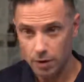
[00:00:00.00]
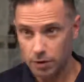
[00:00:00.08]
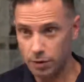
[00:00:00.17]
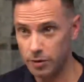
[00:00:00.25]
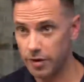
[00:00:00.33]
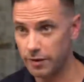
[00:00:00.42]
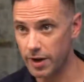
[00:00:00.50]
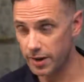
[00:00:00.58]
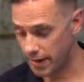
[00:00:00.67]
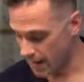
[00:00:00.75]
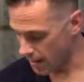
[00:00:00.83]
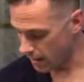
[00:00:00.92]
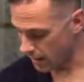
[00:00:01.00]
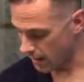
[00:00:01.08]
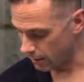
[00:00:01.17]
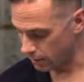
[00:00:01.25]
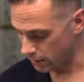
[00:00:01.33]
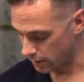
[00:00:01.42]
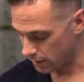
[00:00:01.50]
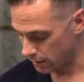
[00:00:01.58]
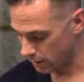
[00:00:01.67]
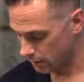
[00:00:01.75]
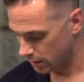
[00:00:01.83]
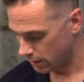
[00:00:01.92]
So once I've got that, I
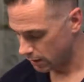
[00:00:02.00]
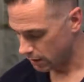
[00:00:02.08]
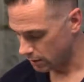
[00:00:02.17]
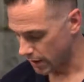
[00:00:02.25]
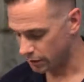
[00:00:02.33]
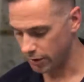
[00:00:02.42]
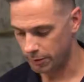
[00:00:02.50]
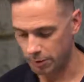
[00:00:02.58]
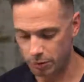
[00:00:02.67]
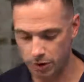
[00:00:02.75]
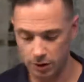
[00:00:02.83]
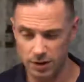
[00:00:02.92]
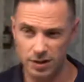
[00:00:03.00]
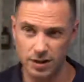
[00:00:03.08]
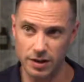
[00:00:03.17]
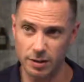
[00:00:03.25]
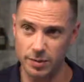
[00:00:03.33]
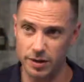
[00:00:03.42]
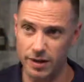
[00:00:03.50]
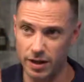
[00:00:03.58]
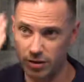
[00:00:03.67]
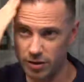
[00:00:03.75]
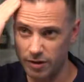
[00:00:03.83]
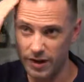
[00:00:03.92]
will Actually, I'm gonna put a little bit of
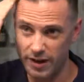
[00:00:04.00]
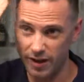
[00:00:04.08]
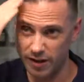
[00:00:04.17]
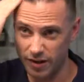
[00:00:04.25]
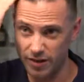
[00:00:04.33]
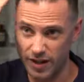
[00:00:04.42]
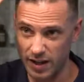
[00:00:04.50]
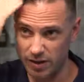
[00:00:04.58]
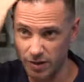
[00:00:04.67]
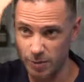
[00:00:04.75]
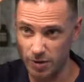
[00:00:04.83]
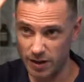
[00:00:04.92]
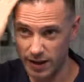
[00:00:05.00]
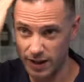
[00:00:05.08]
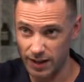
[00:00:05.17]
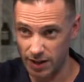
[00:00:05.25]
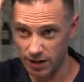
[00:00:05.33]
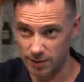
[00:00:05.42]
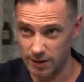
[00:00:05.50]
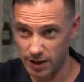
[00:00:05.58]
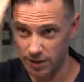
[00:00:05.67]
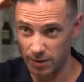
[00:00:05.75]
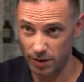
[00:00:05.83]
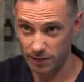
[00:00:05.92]
extra right here because that has trouble laying down
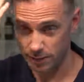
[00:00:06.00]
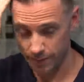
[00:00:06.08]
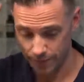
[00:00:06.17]
sometimes.